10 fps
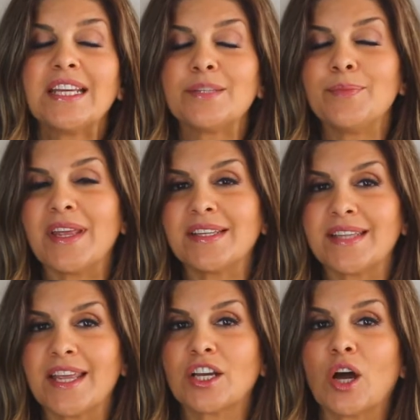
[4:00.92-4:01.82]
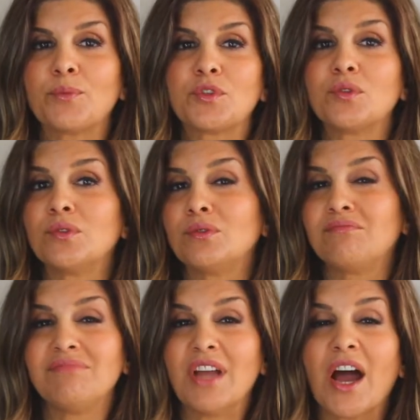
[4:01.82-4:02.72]
it may take up
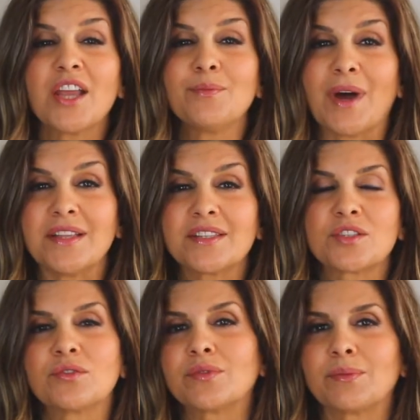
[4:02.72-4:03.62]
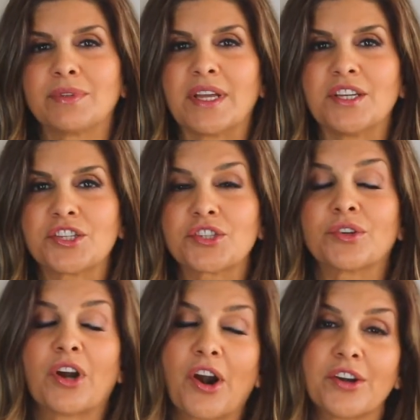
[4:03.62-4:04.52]
to nine months to replenish
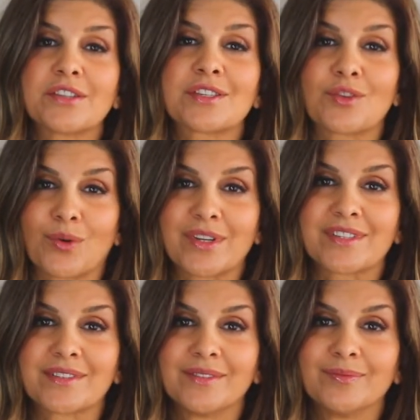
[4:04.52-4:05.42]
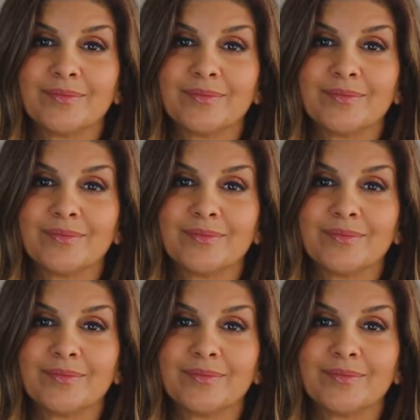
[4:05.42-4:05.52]
your iron stores.